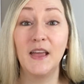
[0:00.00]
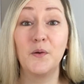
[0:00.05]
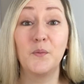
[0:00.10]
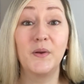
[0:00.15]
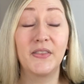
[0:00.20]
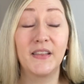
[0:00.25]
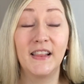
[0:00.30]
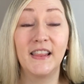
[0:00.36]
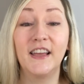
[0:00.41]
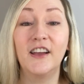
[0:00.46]

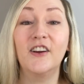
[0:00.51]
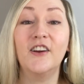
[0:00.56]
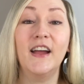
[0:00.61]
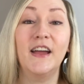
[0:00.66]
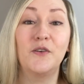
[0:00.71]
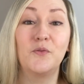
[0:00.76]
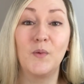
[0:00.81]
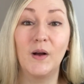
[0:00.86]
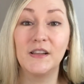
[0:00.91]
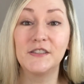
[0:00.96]
With clear
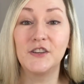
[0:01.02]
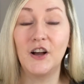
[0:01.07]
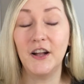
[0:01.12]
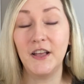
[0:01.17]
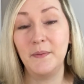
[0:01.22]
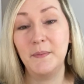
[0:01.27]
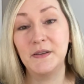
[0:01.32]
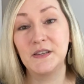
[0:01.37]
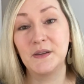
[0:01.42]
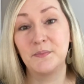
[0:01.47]
and
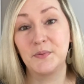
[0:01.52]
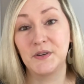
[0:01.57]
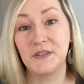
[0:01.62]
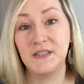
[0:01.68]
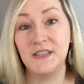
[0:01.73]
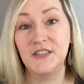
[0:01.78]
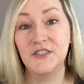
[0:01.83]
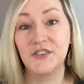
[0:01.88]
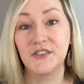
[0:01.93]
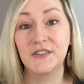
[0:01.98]
well-documented
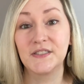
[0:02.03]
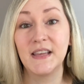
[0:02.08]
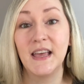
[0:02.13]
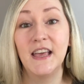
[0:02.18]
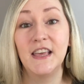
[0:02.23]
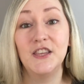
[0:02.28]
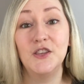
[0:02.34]
procedures,